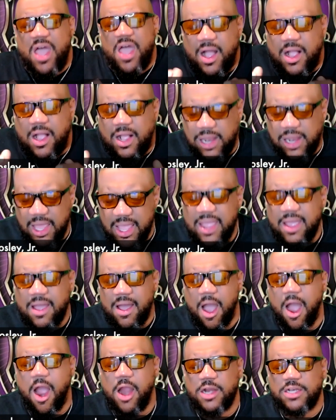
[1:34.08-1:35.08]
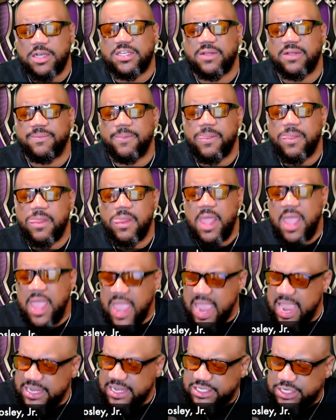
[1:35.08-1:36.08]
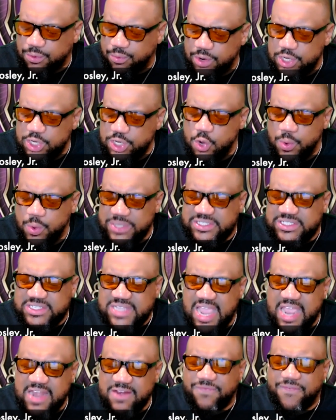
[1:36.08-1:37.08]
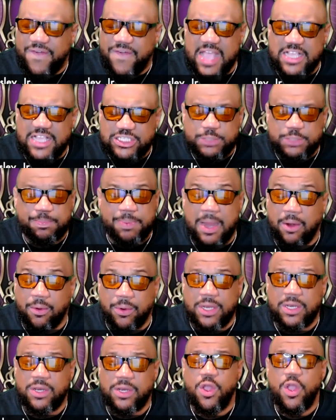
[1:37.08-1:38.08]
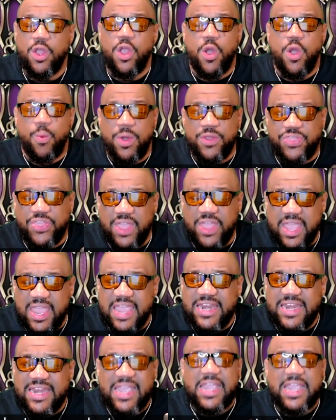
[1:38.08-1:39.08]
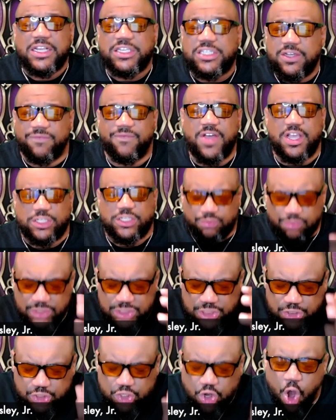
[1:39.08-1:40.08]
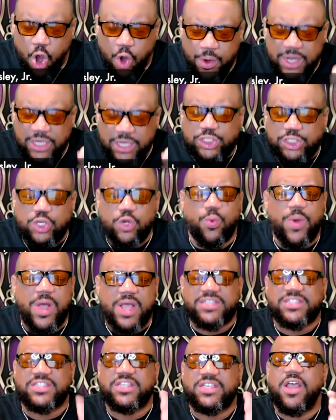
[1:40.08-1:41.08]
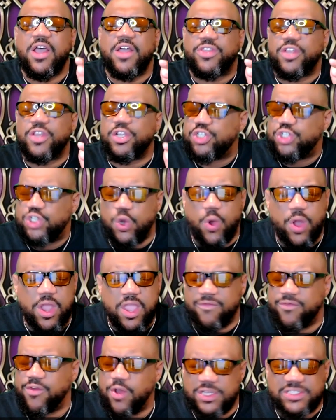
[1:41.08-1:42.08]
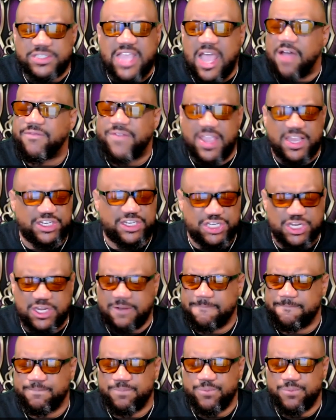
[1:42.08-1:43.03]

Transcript: a clean heart and to renew a steadfast spirit within each of us, restoring to us the joy of your salvation.